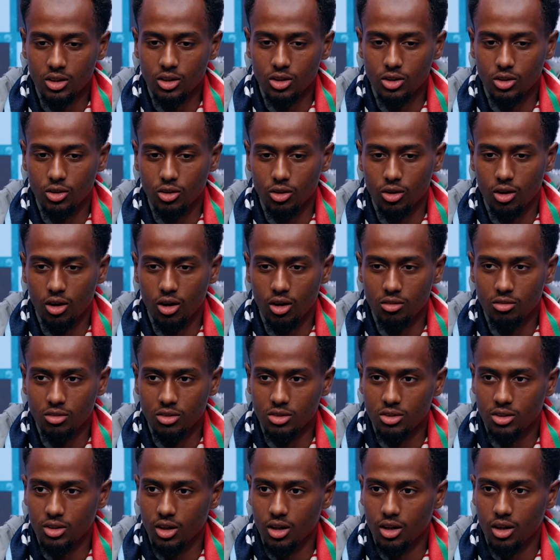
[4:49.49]
you know,
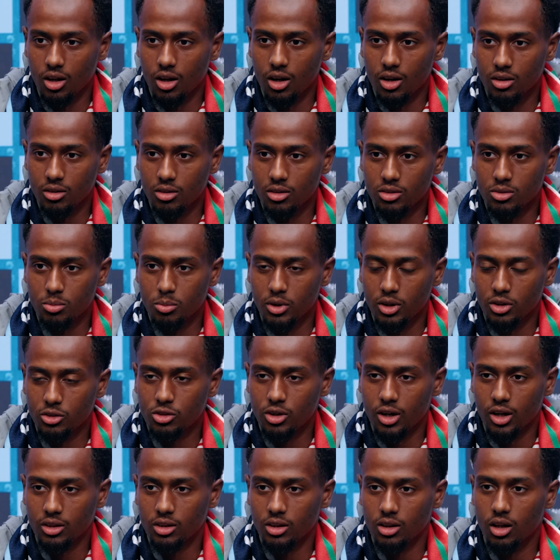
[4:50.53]
obviously it's been
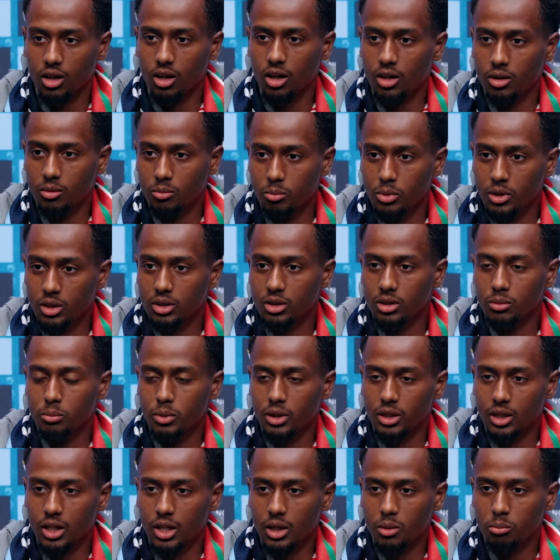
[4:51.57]
attracting a lot of big
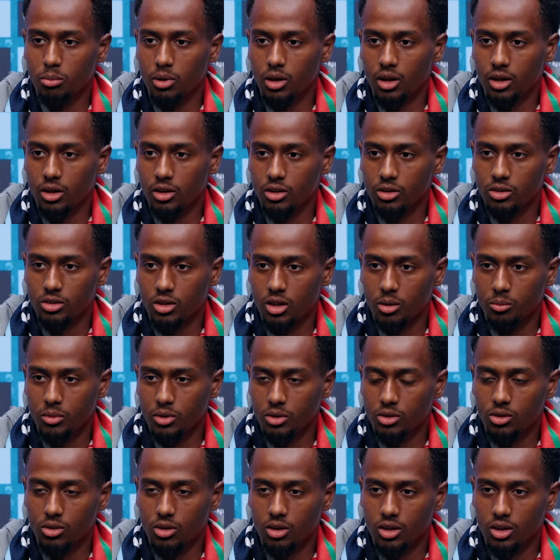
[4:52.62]
name players
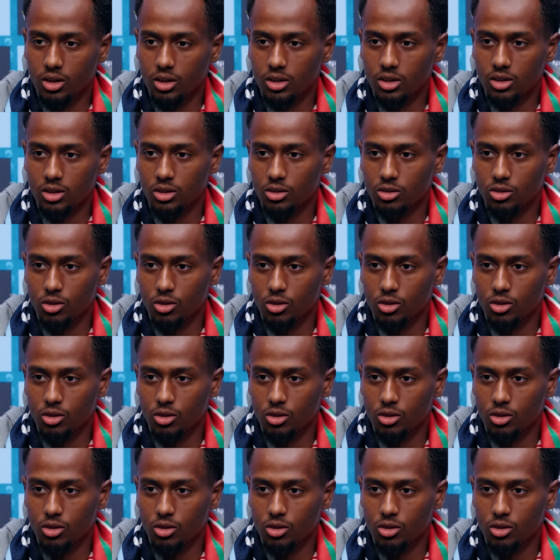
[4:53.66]
coming to our league.